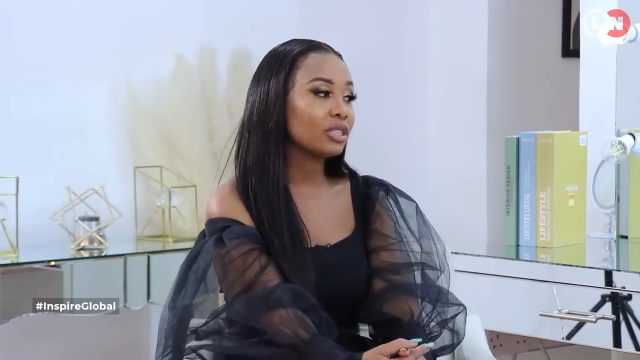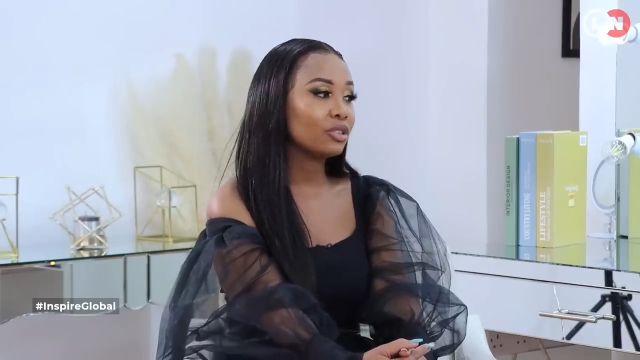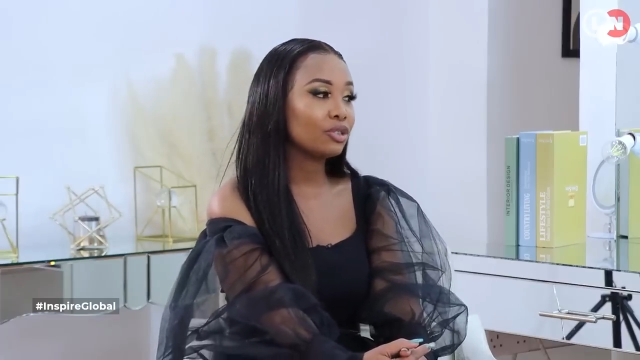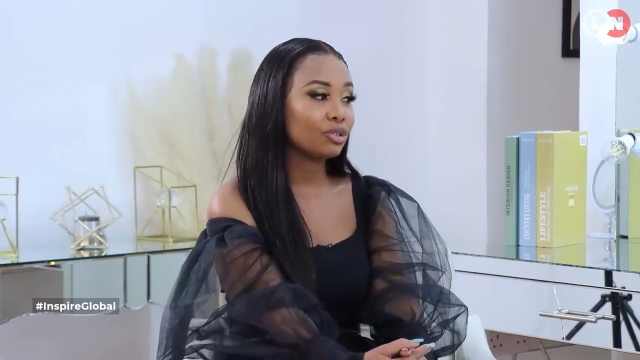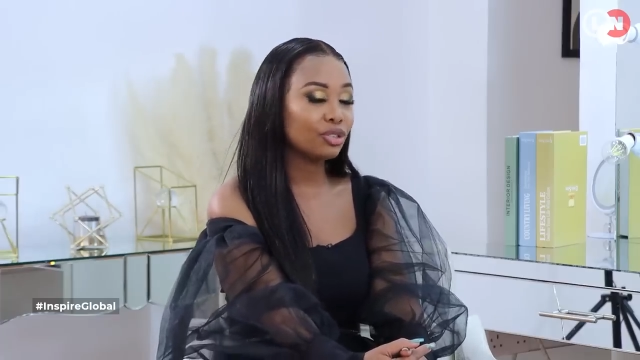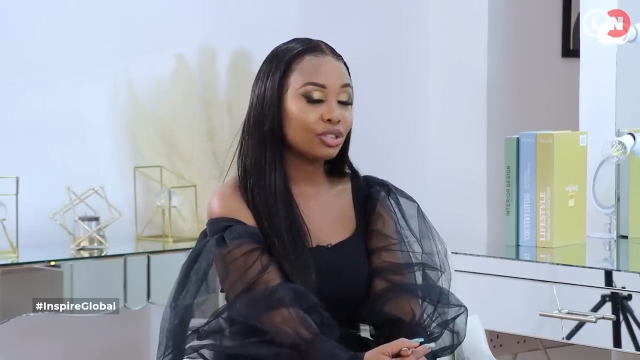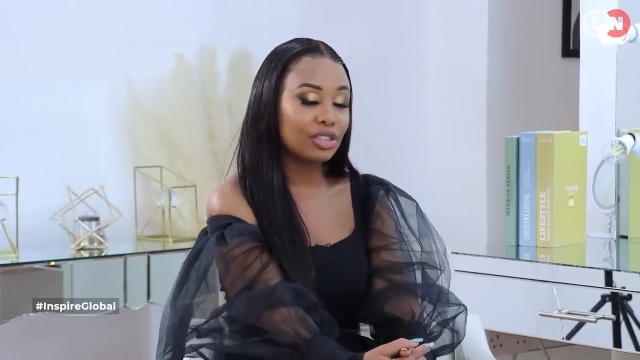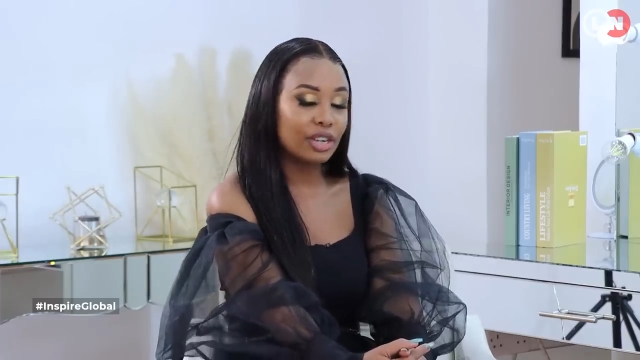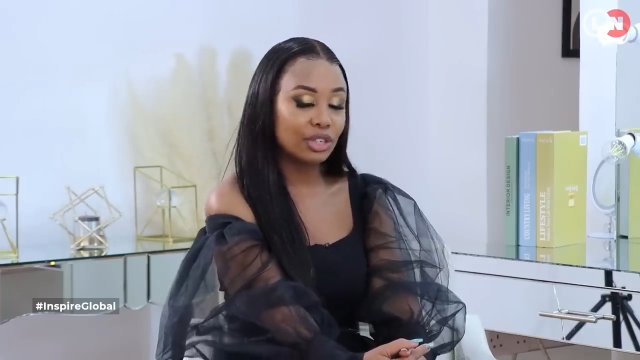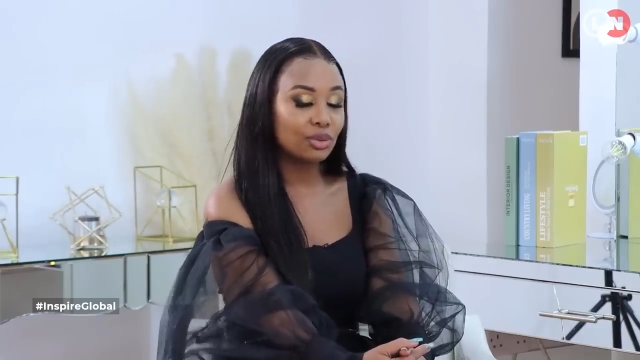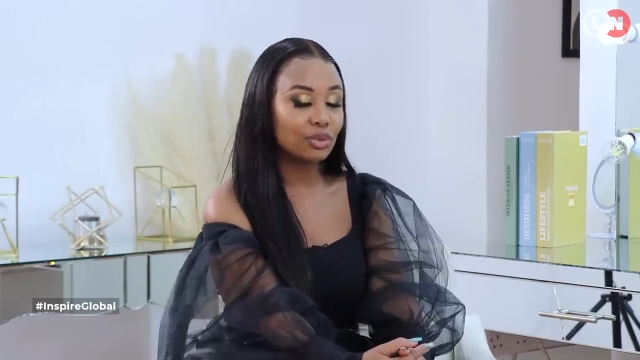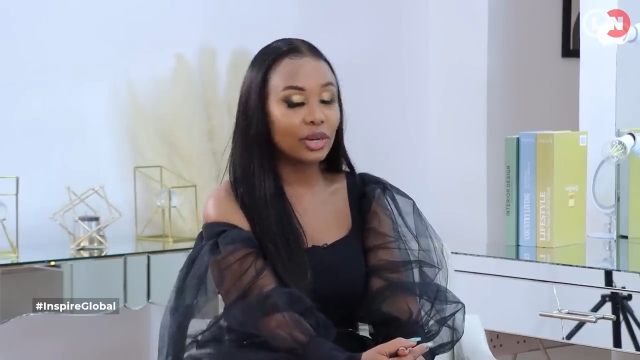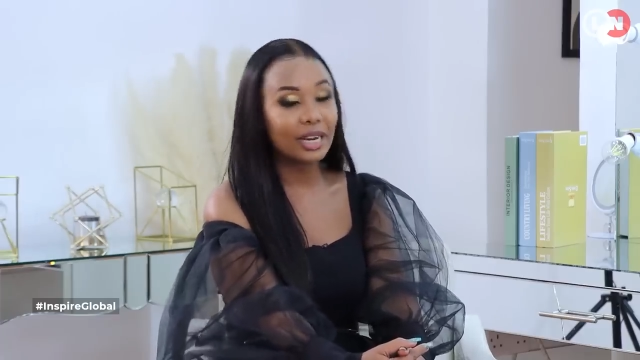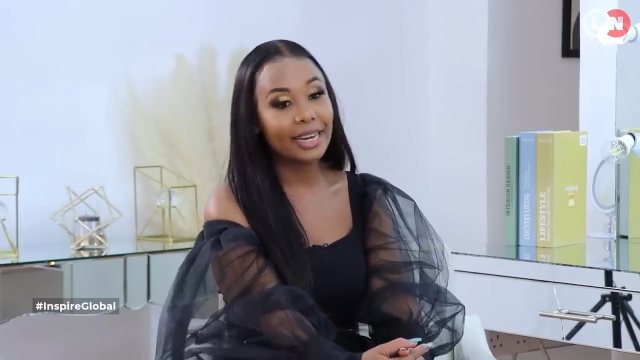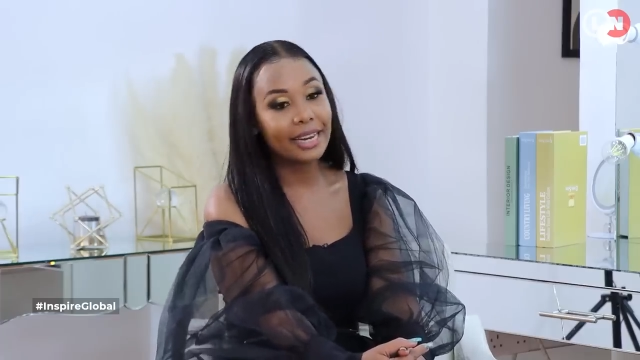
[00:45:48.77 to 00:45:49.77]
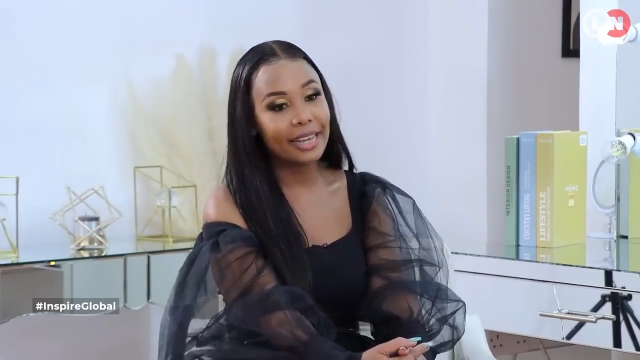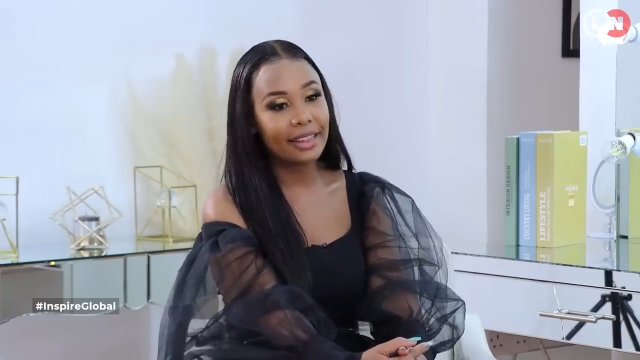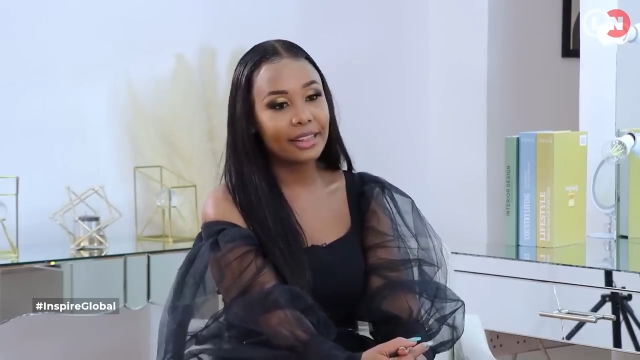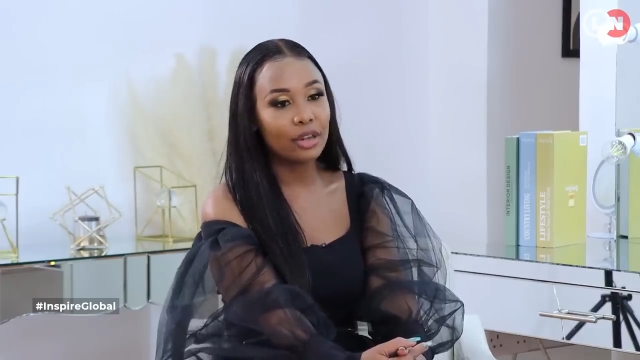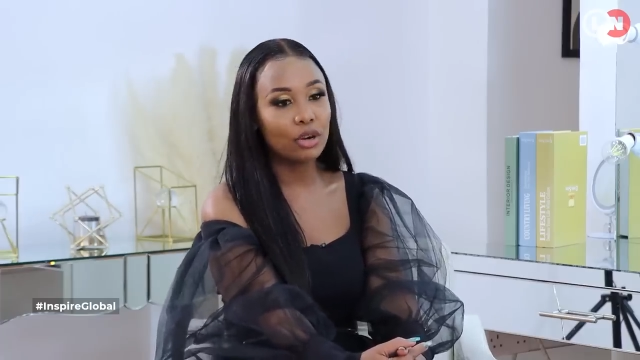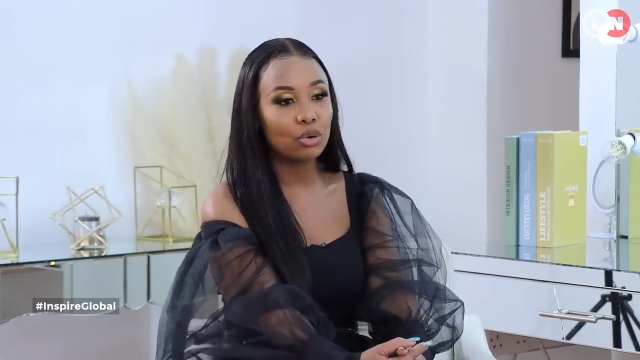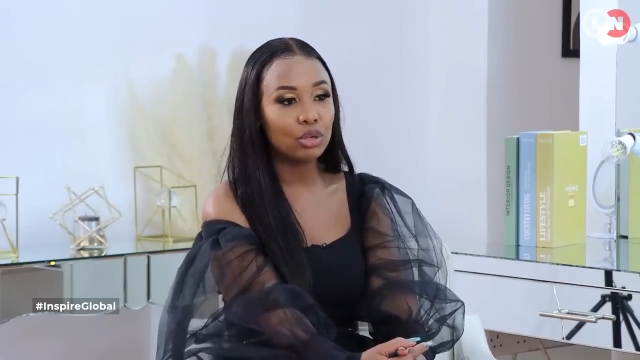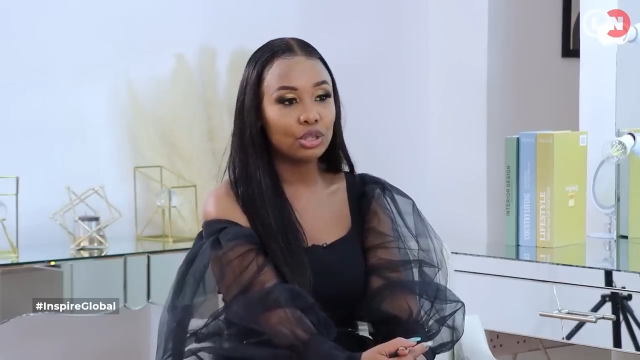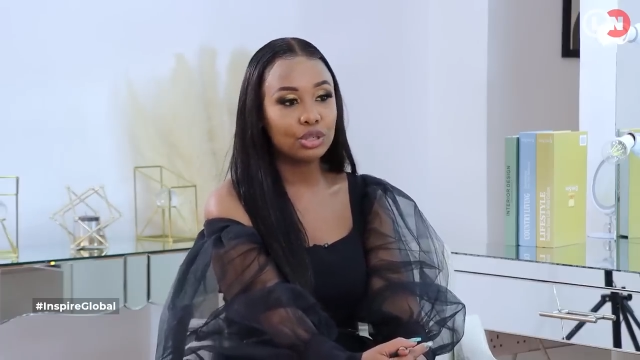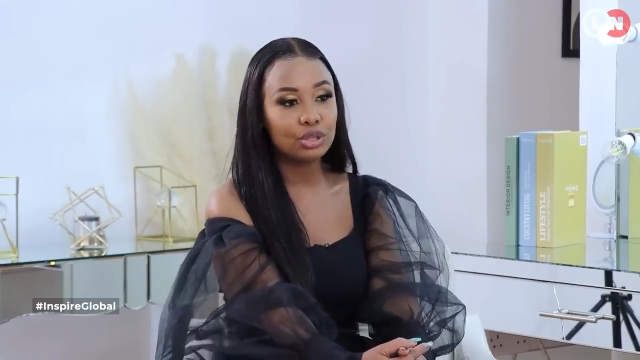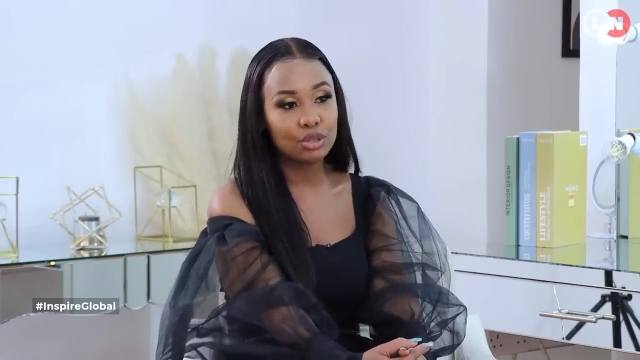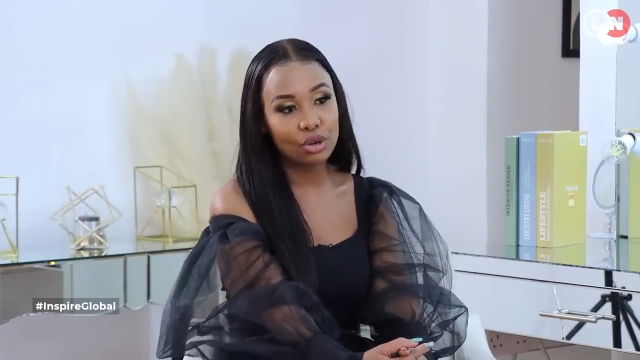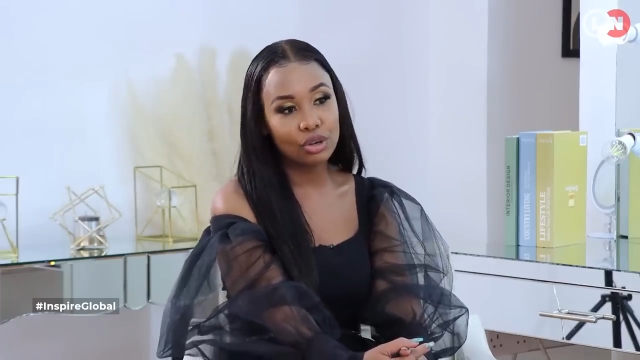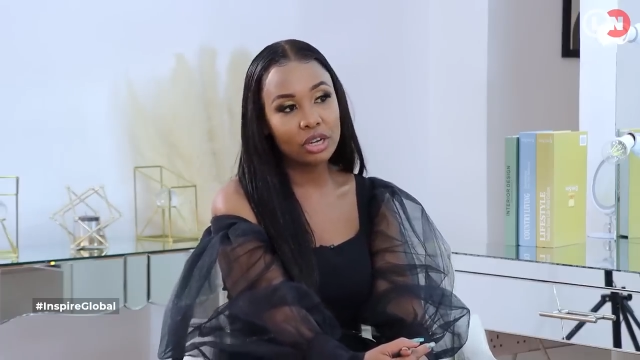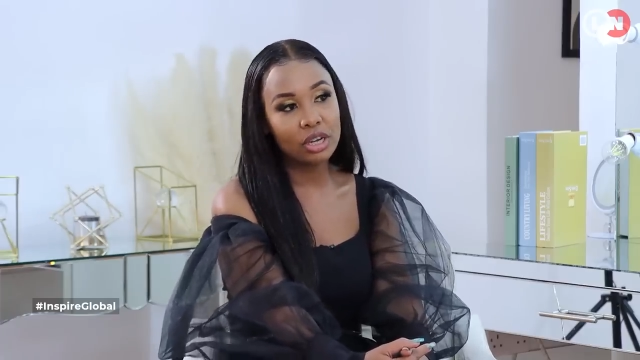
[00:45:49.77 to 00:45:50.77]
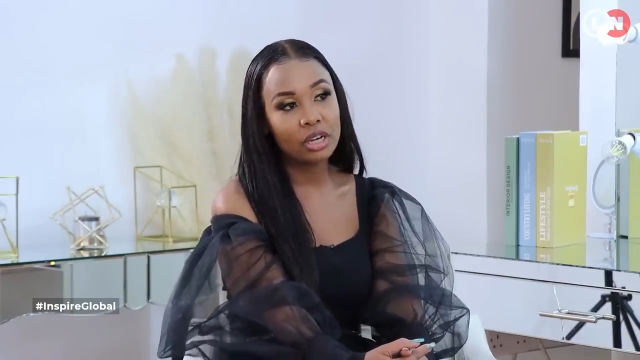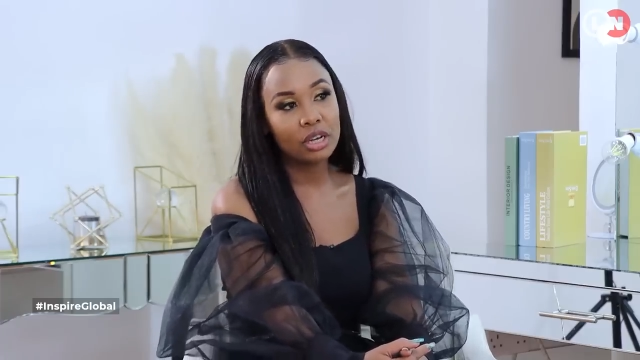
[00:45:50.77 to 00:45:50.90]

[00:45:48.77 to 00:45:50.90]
not trying to clear the old stock.